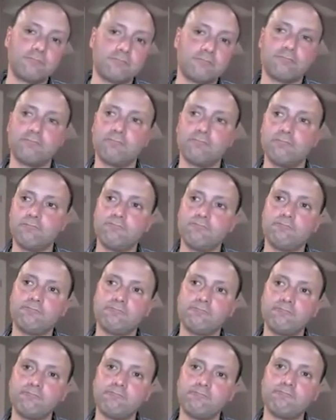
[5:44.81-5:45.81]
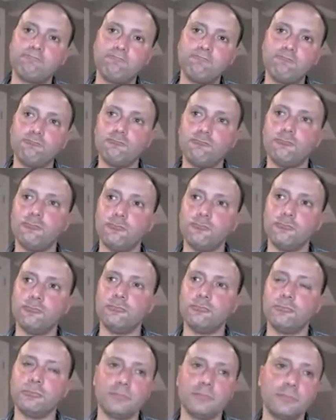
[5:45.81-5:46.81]

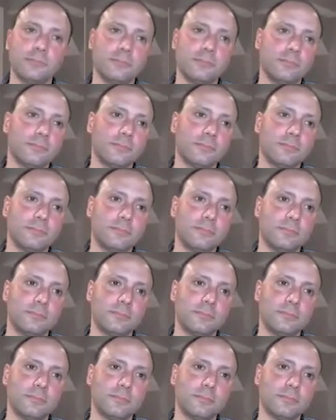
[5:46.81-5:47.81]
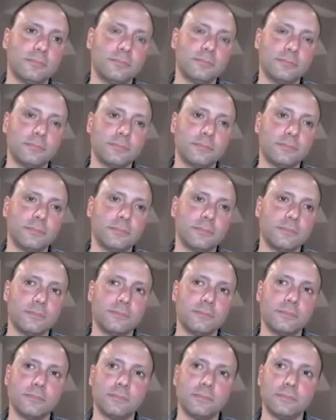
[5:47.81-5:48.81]

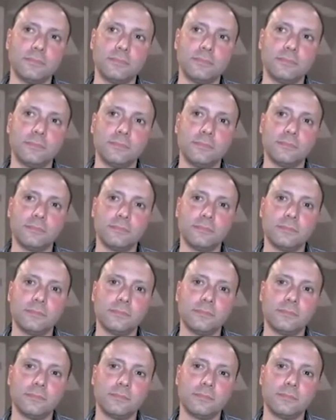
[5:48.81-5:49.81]
[no speech]